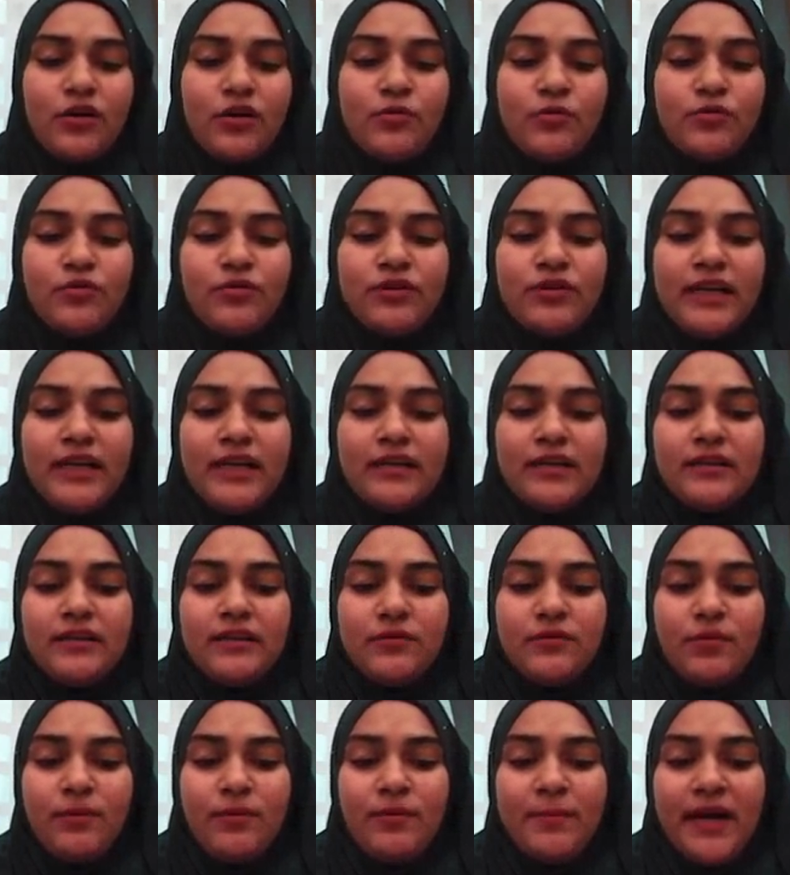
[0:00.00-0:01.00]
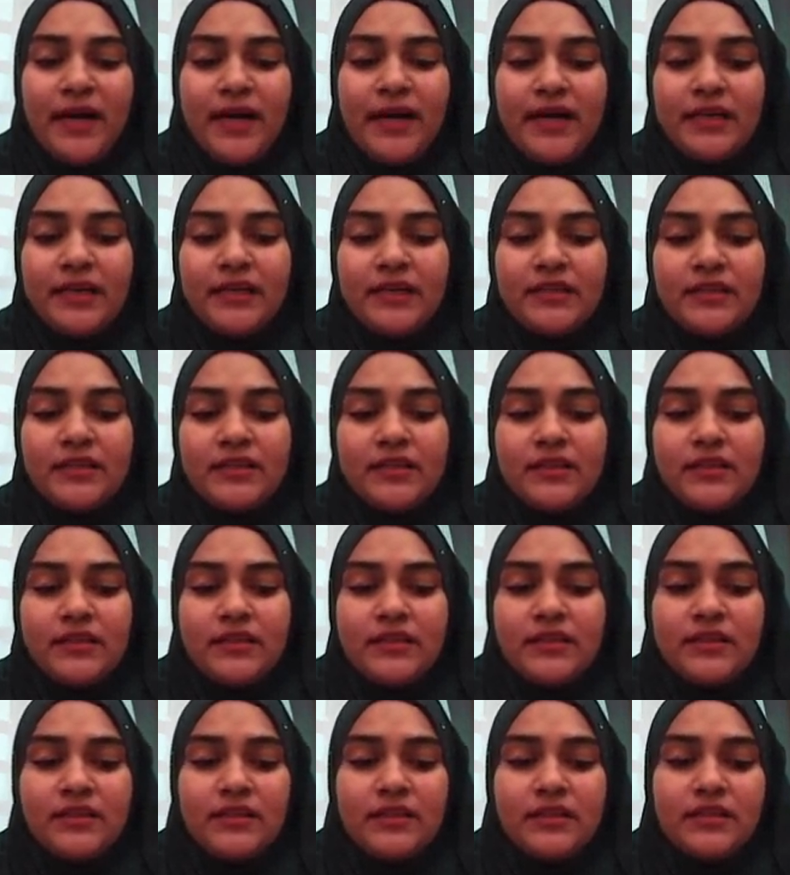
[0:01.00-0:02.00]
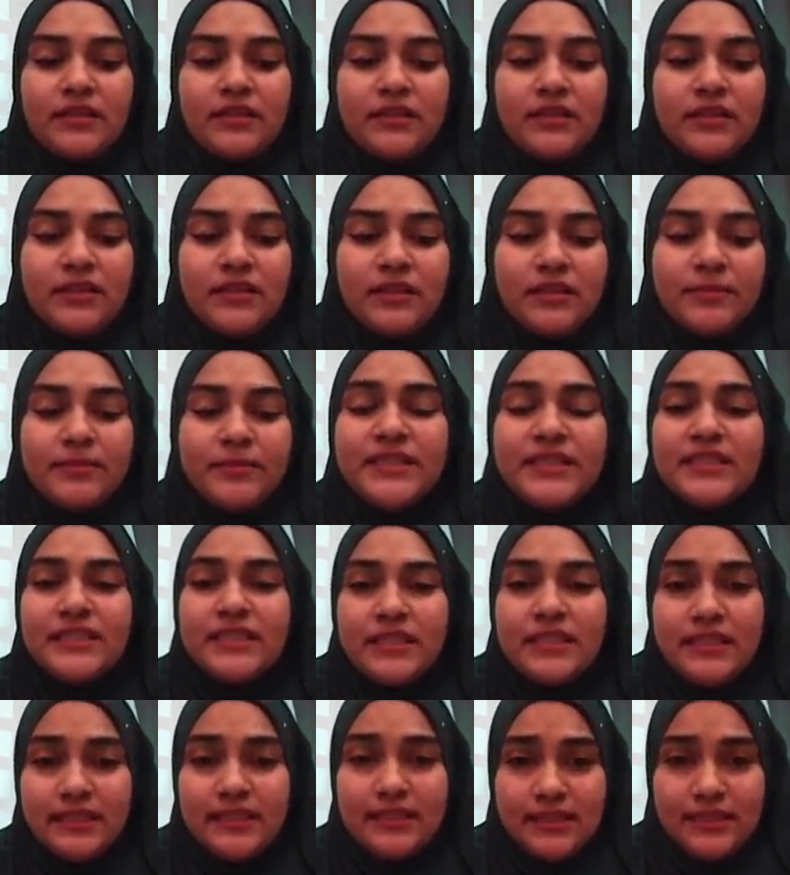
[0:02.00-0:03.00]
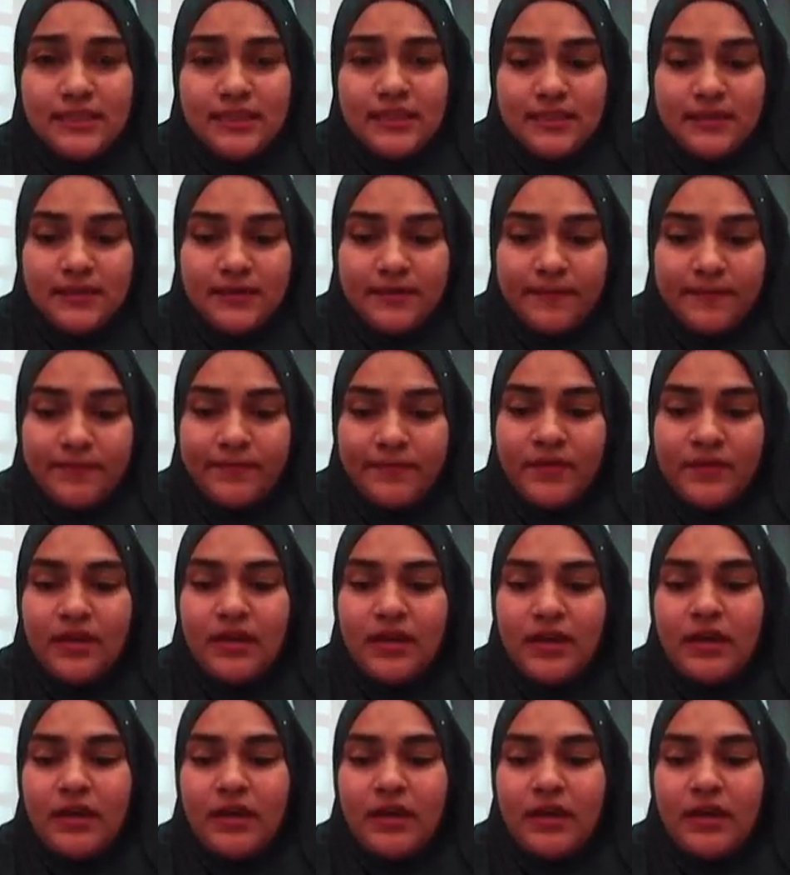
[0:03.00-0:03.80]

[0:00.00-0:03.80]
accumulated by the business.